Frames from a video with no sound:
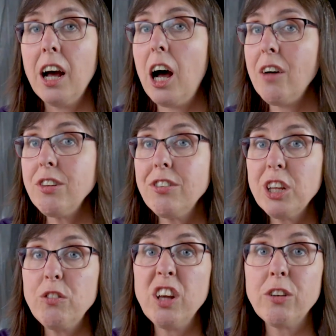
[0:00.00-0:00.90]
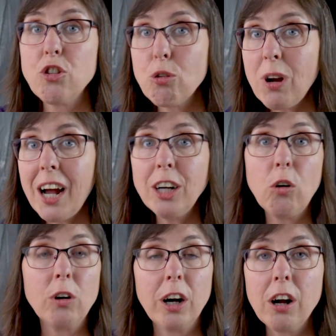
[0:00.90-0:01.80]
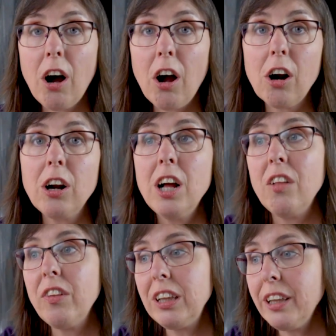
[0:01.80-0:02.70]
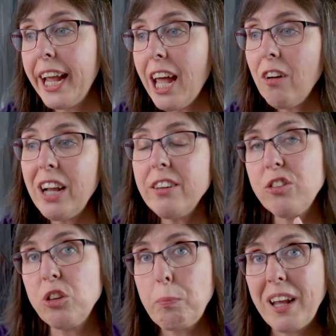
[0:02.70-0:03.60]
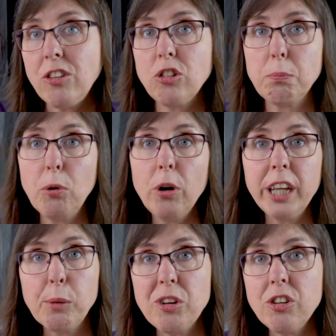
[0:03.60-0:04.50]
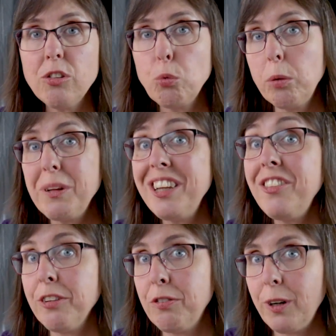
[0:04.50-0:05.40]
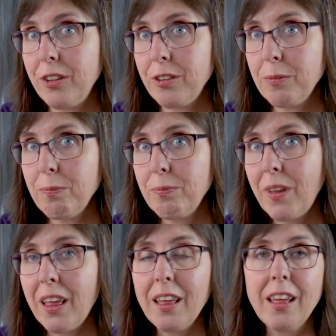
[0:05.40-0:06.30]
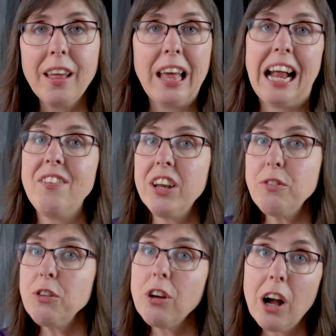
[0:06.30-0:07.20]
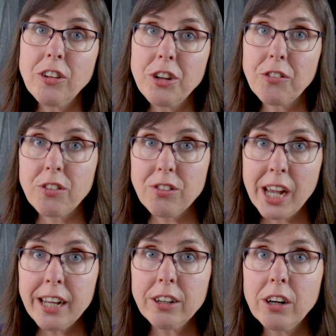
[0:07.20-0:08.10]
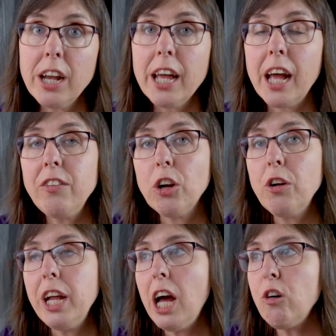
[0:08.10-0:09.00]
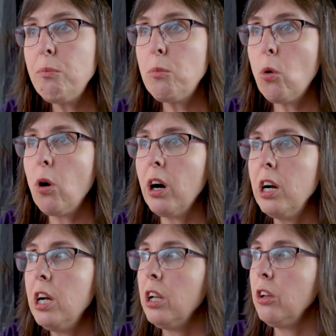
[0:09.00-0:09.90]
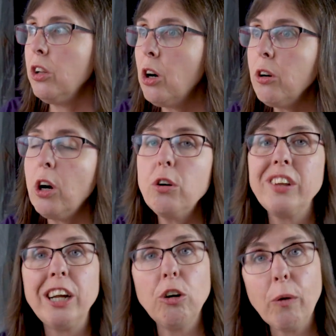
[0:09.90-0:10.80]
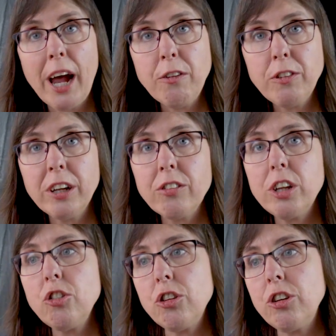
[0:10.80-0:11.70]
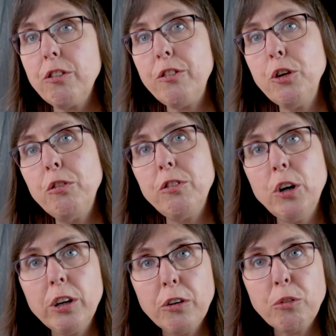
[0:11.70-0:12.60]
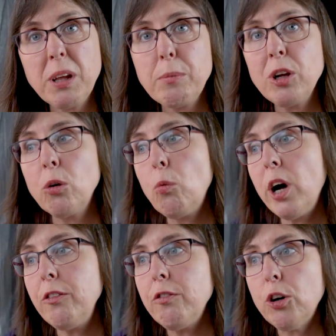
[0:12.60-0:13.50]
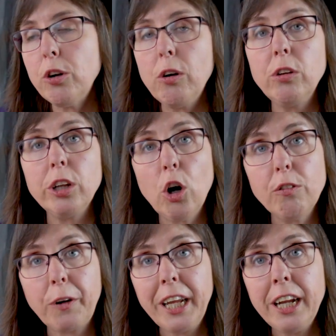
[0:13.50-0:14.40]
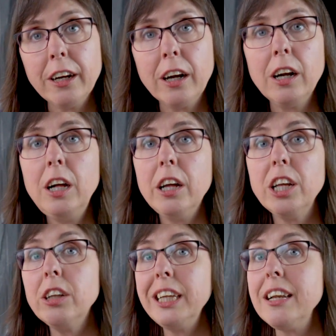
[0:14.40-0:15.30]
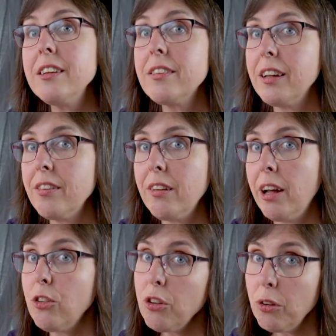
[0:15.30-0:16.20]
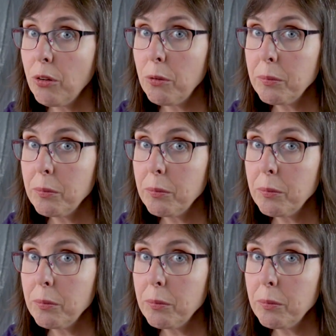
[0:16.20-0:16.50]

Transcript: Obviously, if you have a truck or a car, the layout and the space to put images will be different. And then if you talk to your designer and they're going to have more logos and graphics and just a few photos maybe, or one photo over here, you'll need to discuss that too.